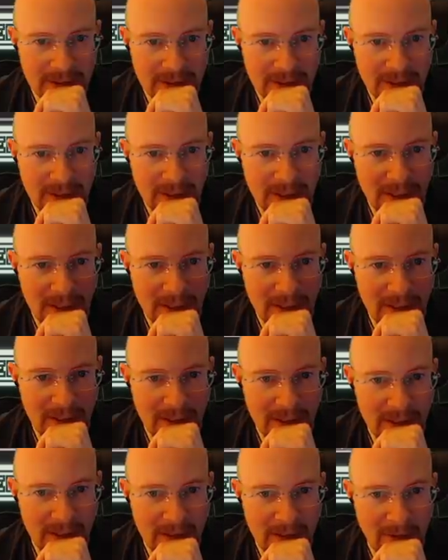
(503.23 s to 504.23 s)
Alright,
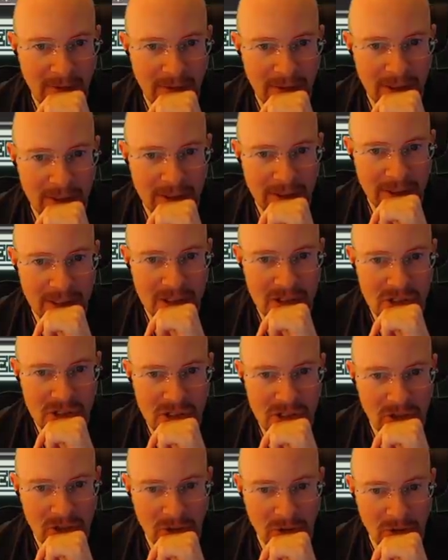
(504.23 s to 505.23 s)
uh, hopefully I can get
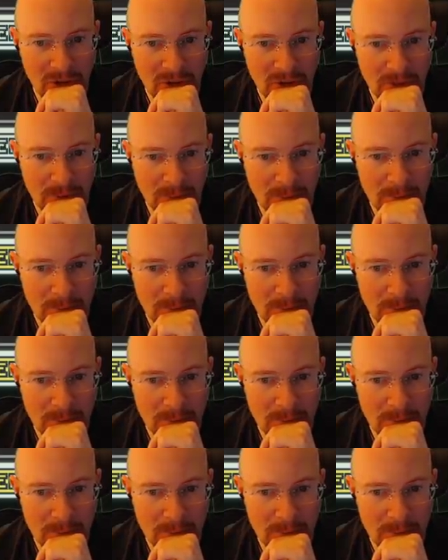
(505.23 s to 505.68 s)
shields.